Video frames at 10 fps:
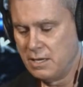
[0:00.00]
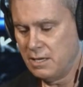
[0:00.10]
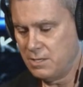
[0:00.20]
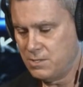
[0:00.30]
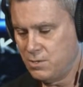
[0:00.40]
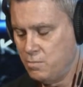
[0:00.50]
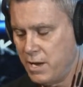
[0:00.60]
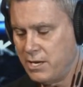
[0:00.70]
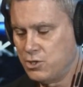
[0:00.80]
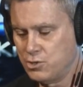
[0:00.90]
is to
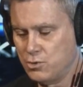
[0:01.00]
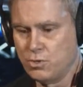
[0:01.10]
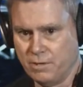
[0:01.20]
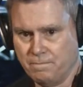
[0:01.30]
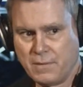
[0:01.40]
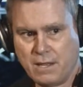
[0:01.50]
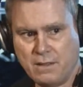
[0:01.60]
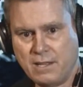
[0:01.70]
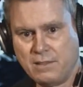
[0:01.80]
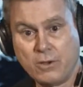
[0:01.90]
make sure
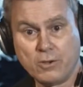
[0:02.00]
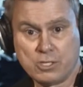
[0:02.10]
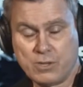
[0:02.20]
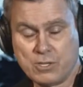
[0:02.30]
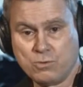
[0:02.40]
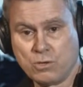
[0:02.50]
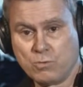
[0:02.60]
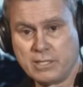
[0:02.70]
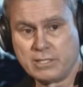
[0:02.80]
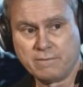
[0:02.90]
that those of us who are
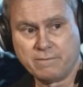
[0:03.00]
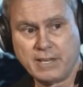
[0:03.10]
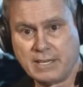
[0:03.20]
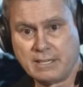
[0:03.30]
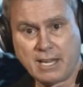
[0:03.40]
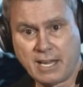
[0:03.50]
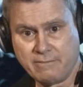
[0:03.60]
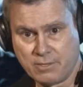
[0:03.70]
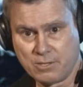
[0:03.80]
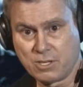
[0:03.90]
willing to fight and die
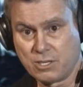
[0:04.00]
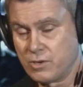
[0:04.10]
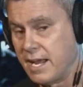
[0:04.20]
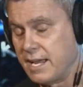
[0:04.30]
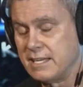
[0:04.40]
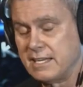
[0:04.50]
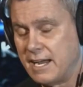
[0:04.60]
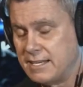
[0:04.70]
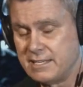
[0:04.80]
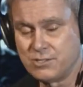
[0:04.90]
for this country and the
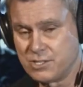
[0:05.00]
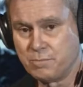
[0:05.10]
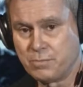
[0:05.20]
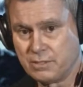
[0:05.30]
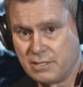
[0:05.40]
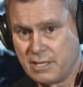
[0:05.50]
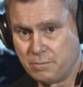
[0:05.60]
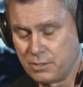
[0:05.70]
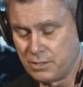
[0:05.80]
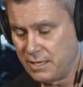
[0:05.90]
ideals that
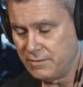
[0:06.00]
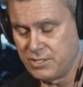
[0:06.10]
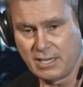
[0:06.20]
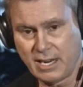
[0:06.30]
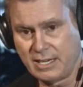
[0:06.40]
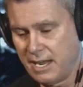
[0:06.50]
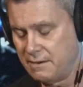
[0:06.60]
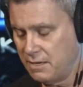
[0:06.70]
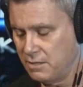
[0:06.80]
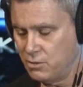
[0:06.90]
it believes in,
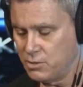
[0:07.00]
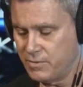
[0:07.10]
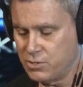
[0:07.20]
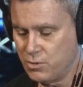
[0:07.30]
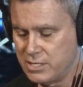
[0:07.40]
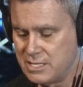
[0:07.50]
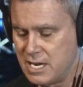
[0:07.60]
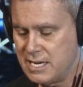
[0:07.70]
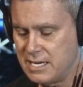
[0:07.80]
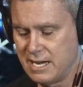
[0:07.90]
and those of us who are
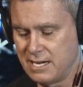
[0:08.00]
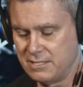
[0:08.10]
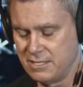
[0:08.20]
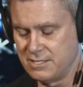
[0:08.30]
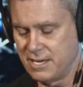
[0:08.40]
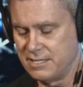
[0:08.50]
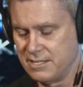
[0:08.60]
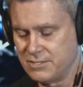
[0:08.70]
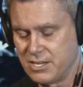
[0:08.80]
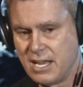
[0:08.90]
dedicated to these
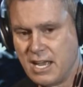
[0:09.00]
ideals,